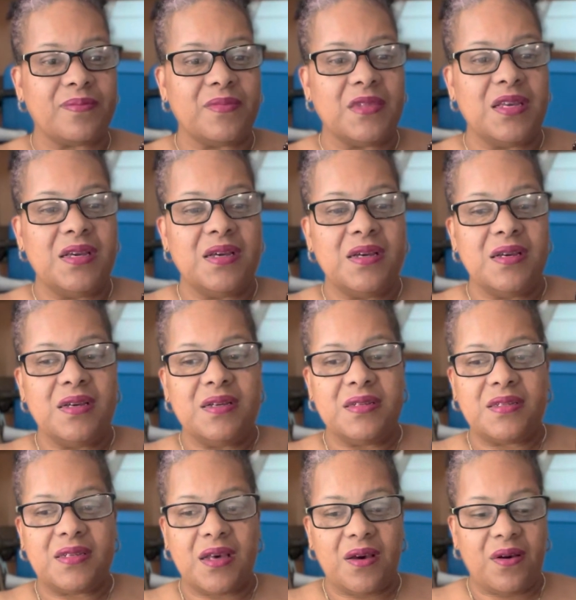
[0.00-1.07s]

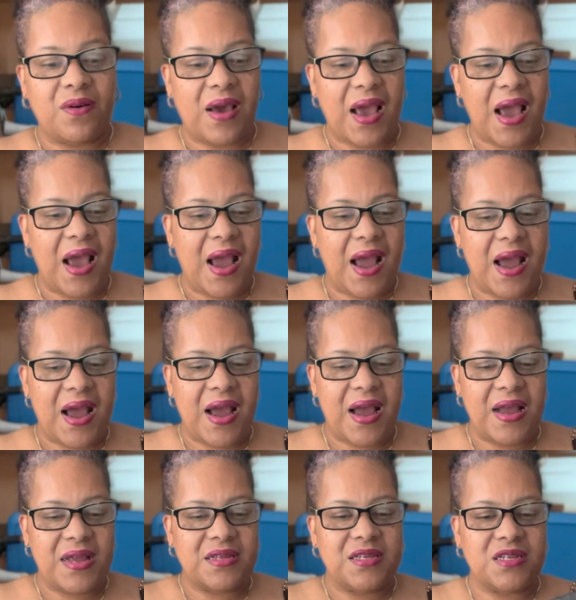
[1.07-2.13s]
So
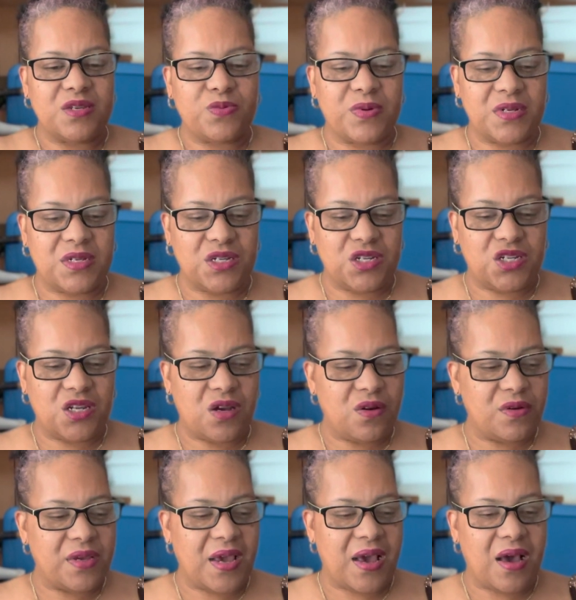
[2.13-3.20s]
I just want to
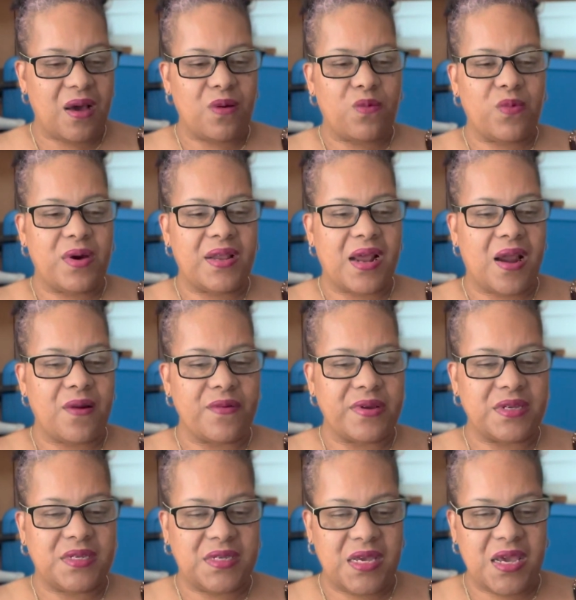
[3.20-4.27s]
show y'all what I
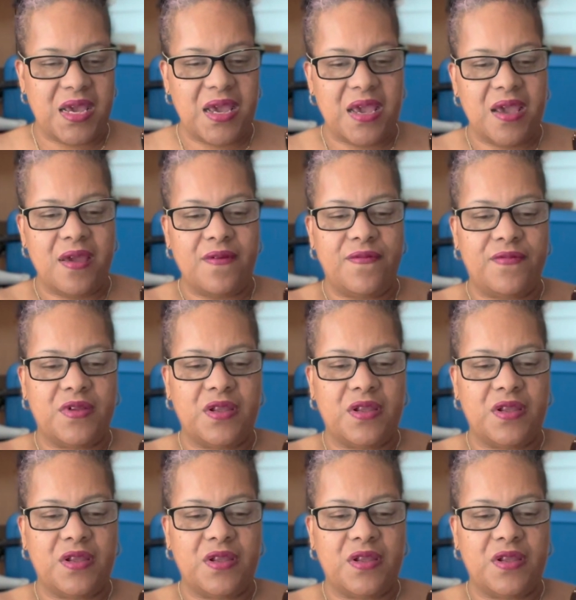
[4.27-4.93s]
received